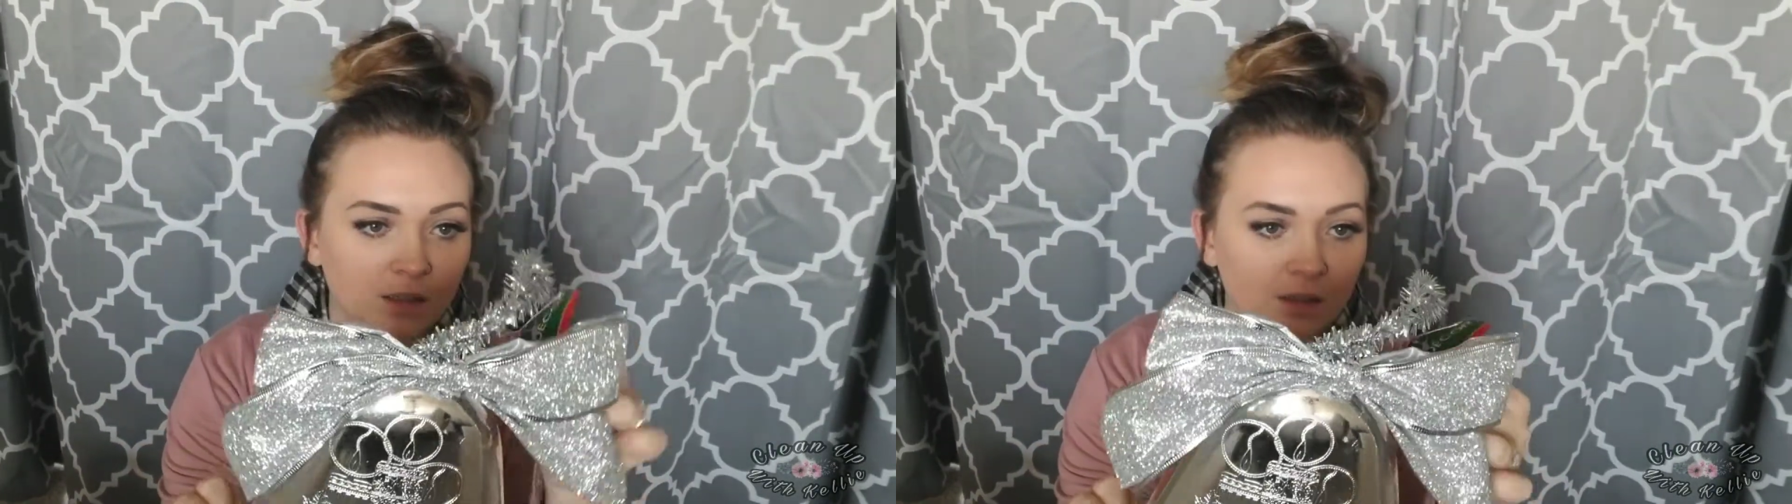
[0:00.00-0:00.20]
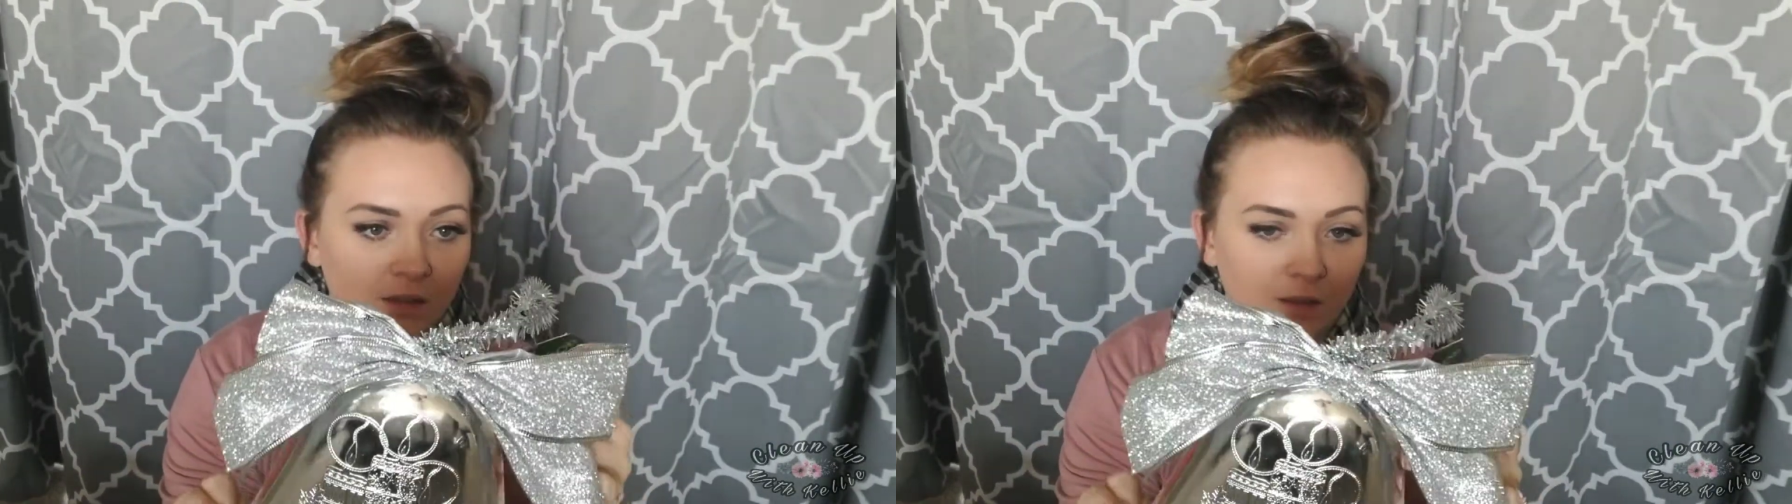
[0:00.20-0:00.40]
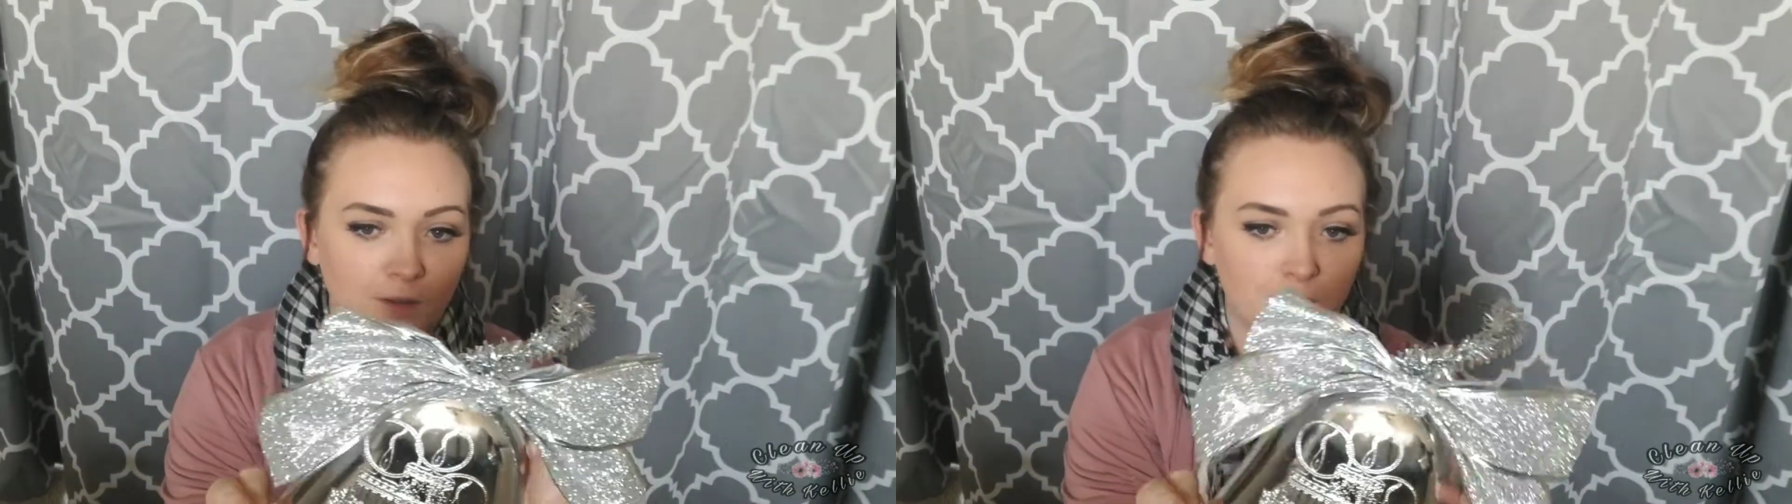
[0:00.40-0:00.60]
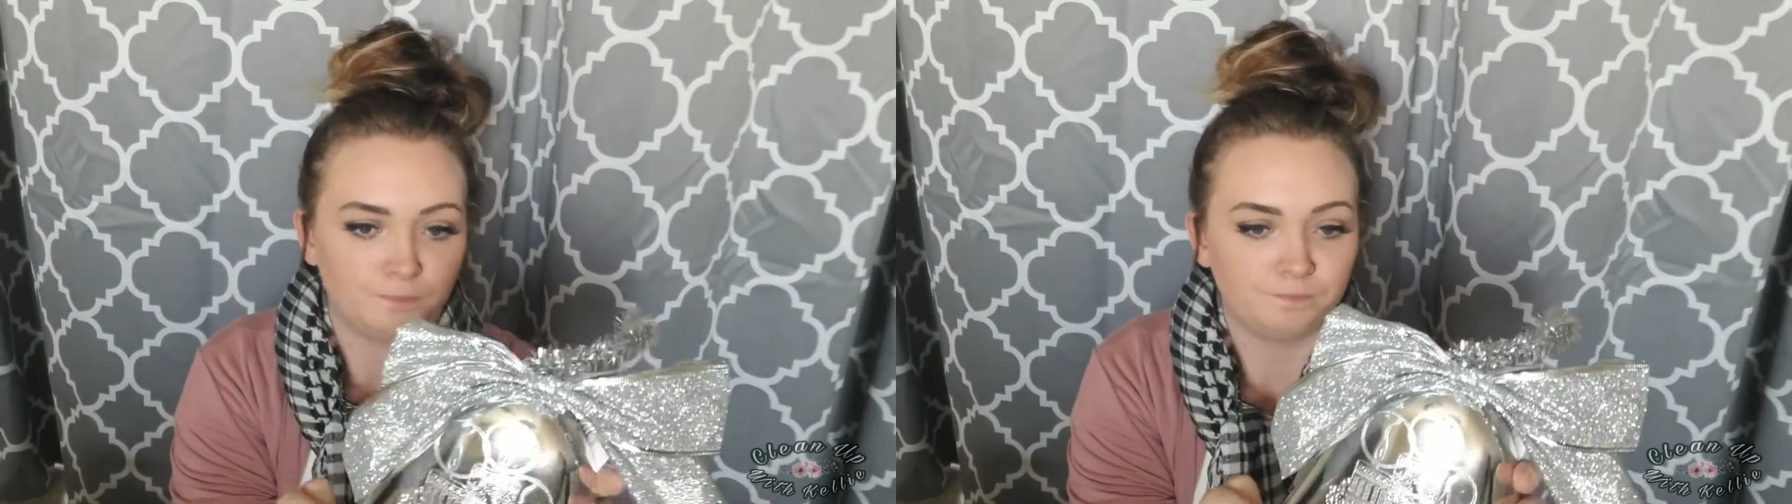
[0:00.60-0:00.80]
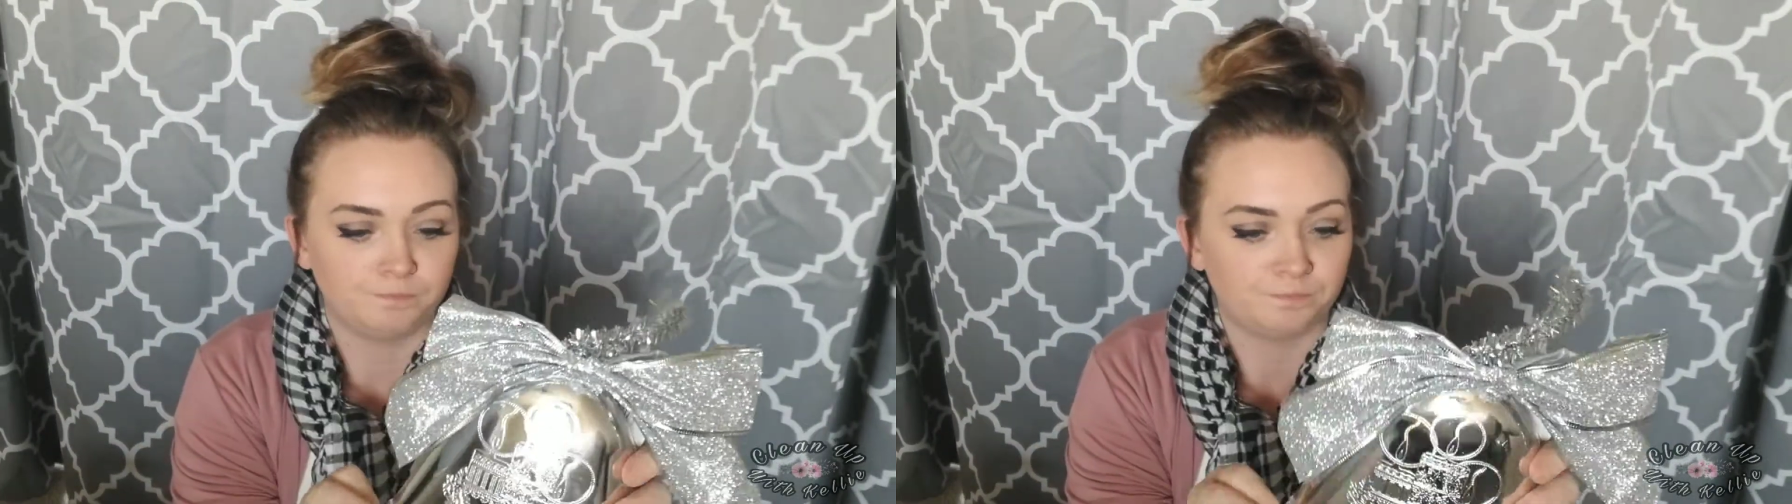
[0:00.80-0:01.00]

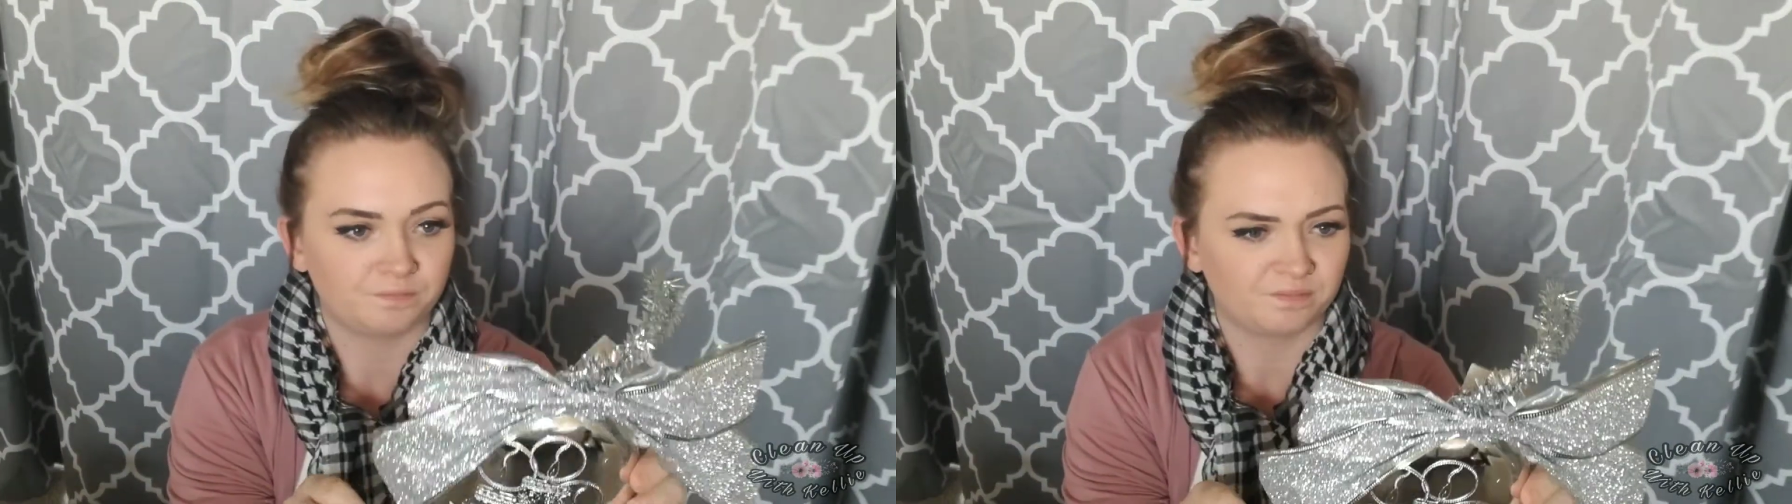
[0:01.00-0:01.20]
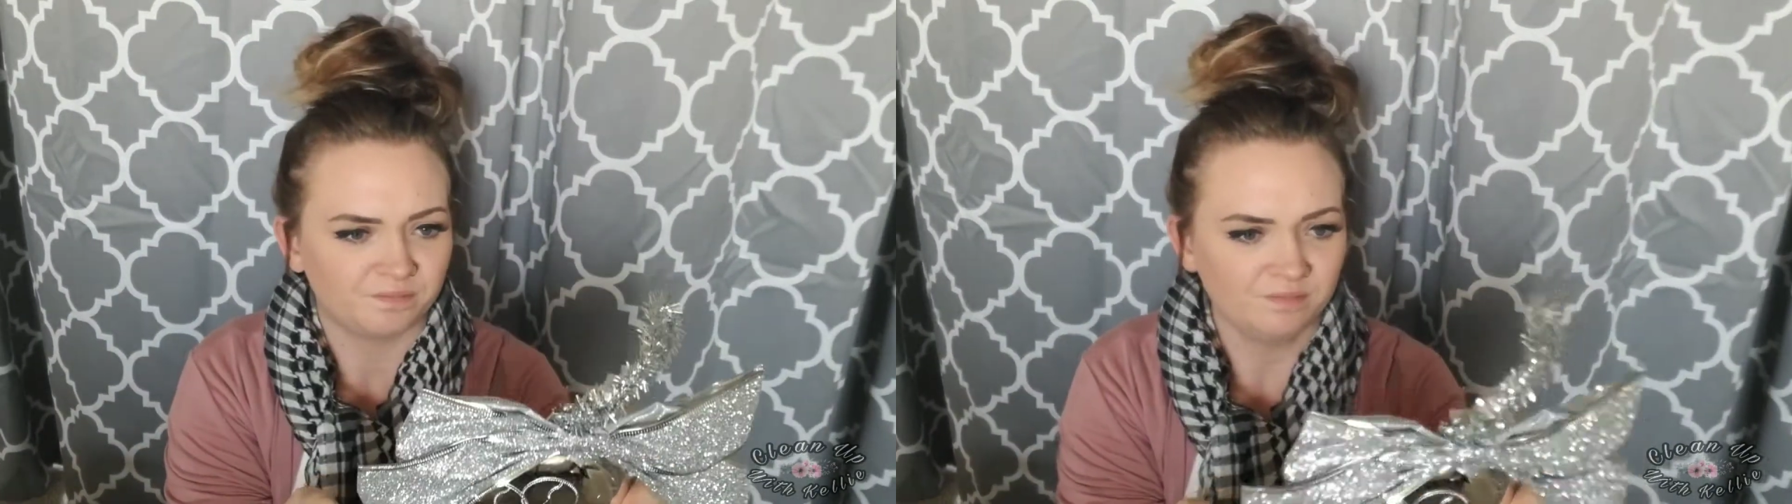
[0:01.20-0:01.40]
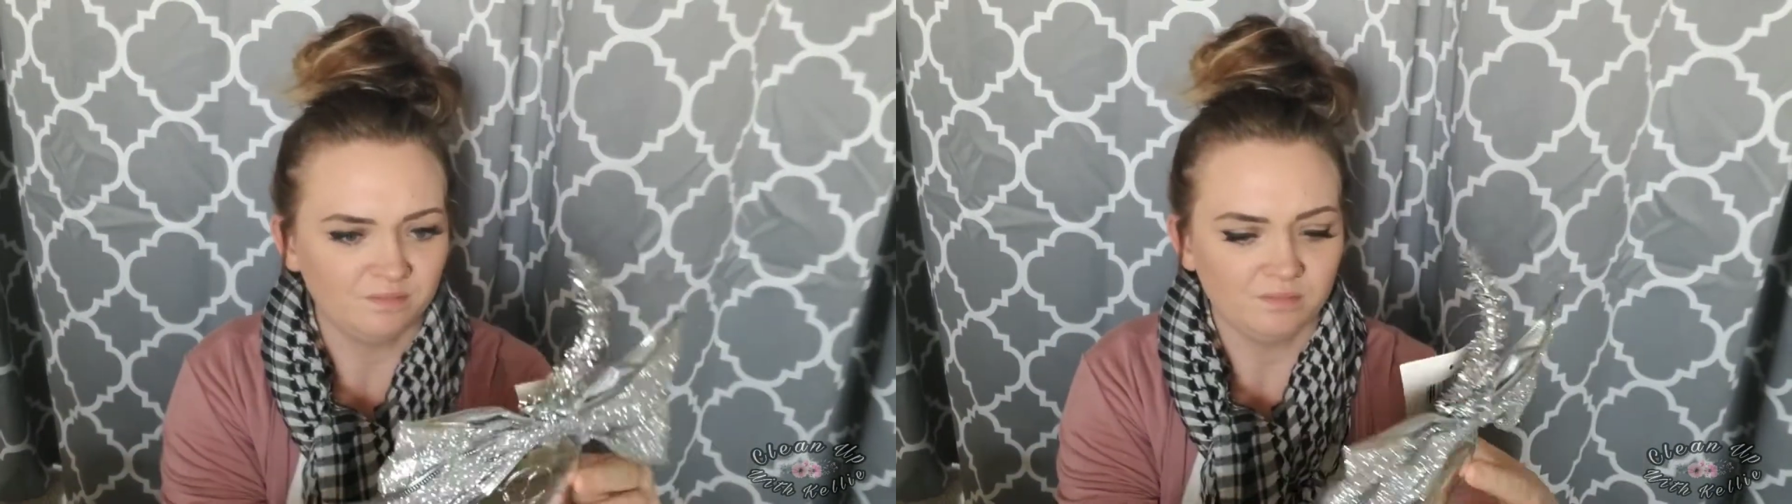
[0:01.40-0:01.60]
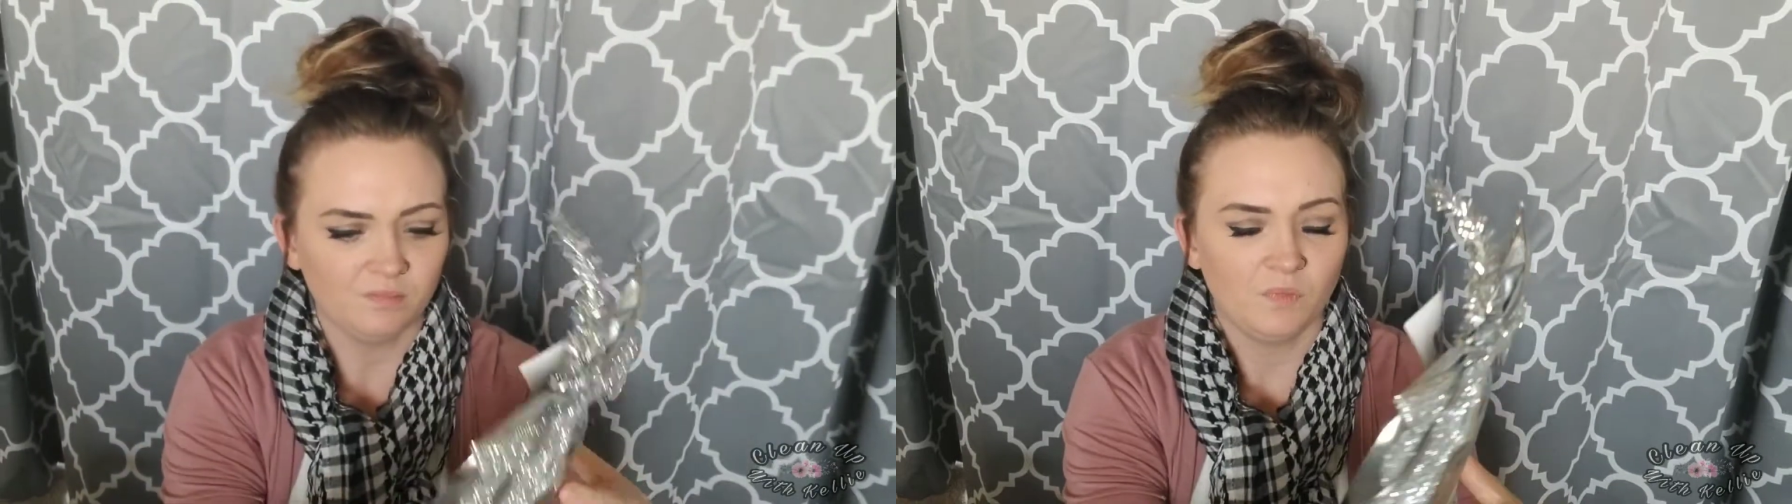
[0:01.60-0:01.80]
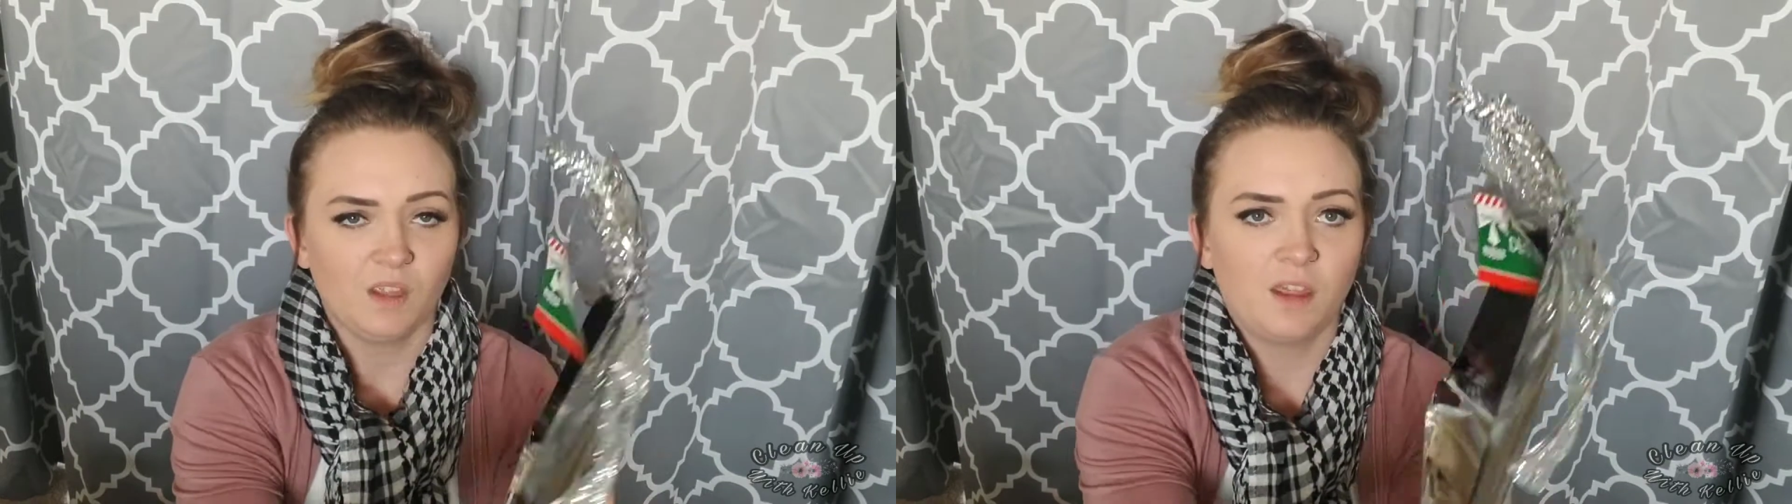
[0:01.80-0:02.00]

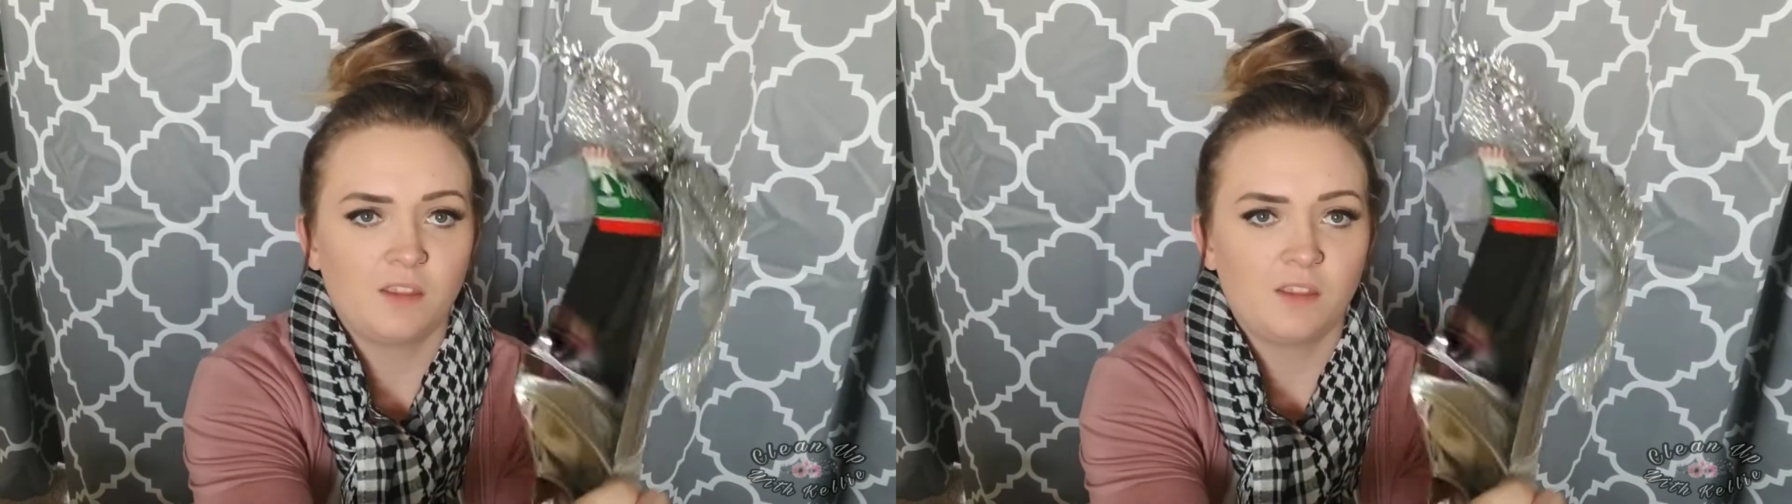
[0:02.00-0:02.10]
And